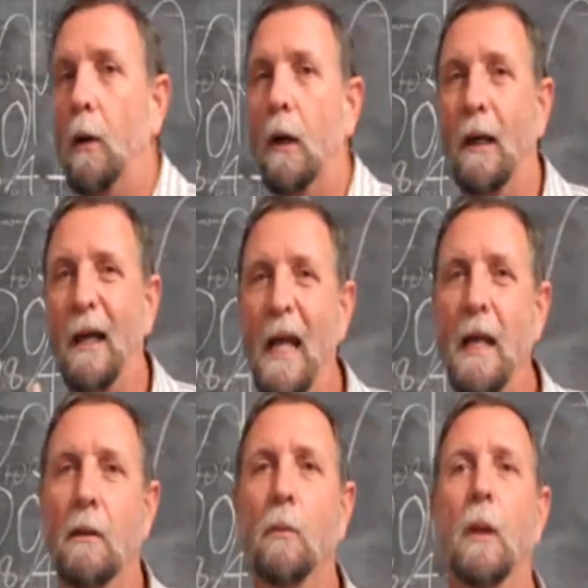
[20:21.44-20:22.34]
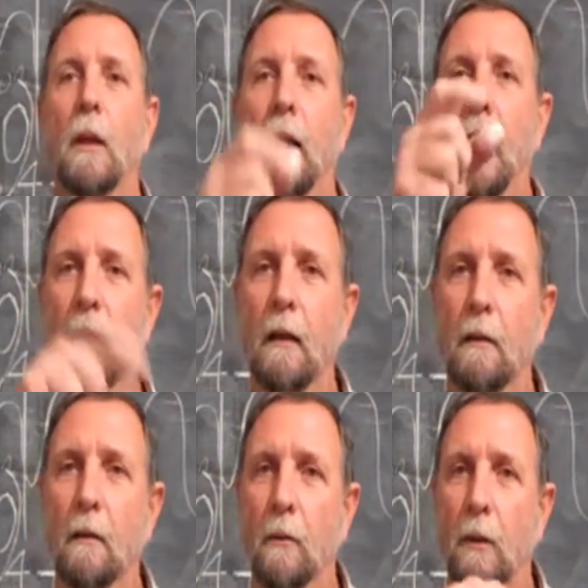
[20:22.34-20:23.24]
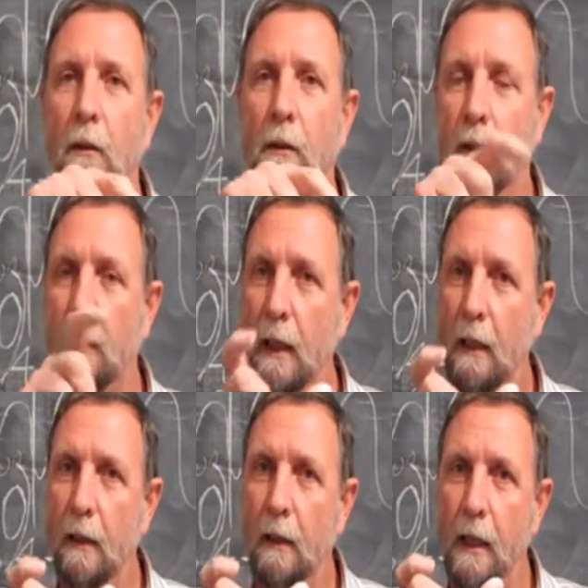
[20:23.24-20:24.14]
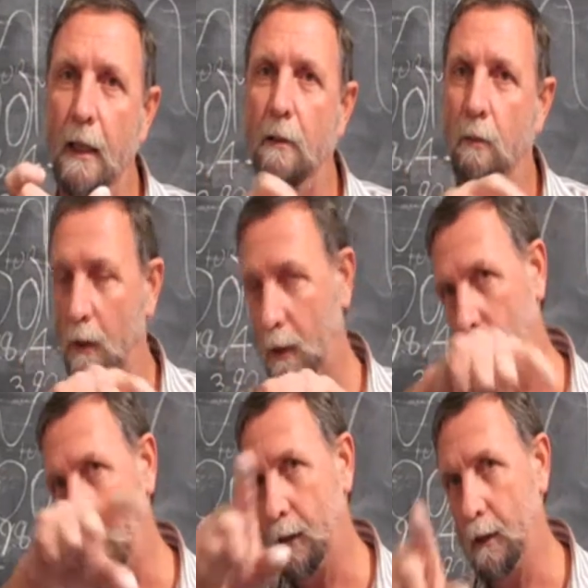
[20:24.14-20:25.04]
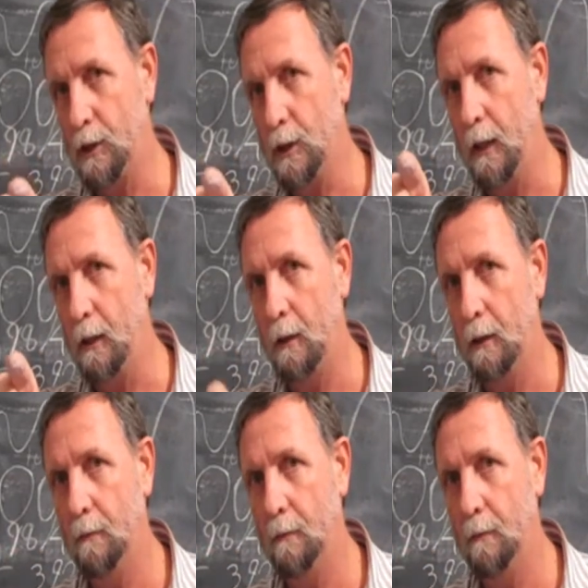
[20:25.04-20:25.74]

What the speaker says: a red the color red will slightly change.